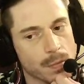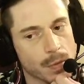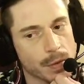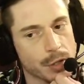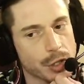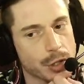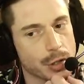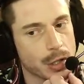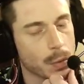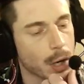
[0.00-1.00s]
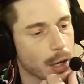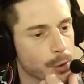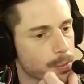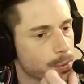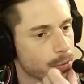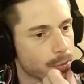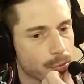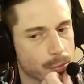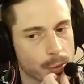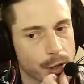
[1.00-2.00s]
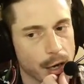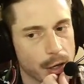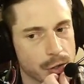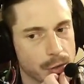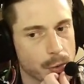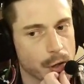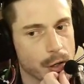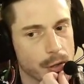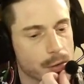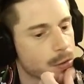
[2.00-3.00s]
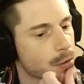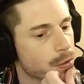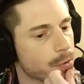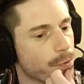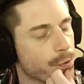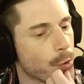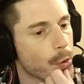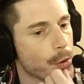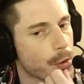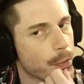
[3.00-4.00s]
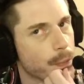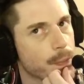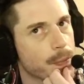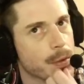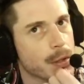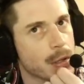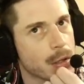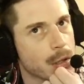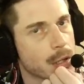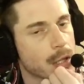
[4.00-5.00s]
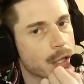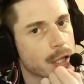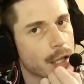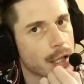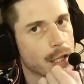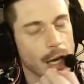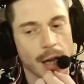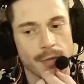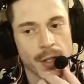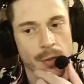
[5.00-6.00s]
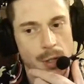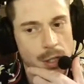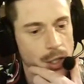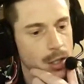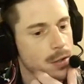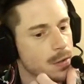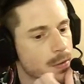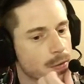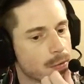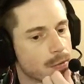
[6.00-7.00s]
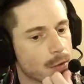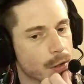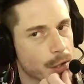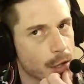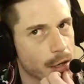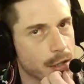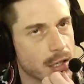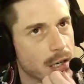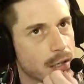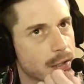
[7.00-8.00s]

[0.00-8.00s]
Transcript: of just using the while loop would actually work for, like, having a reconnect on the client side.